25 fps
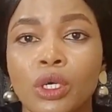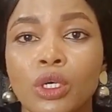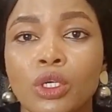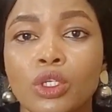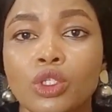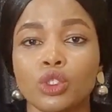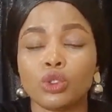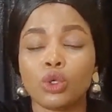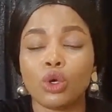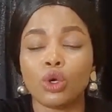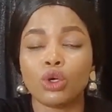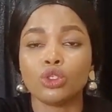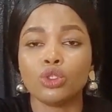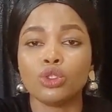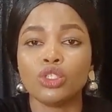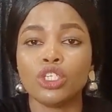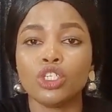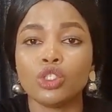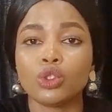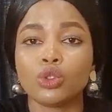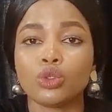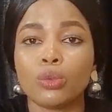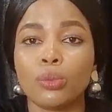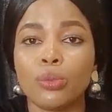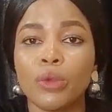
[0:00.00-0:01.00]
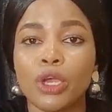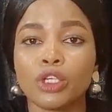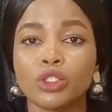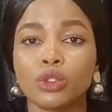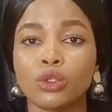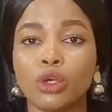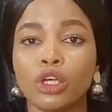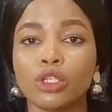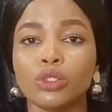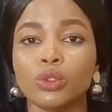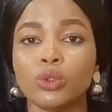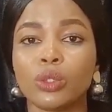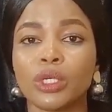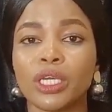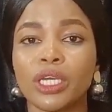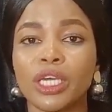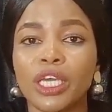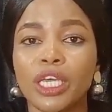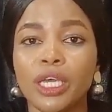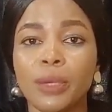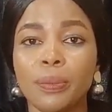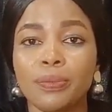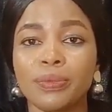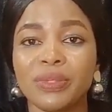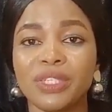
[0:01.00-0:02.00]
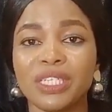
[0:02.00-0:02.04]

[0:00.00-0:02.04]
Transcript: So you need to make sure you keep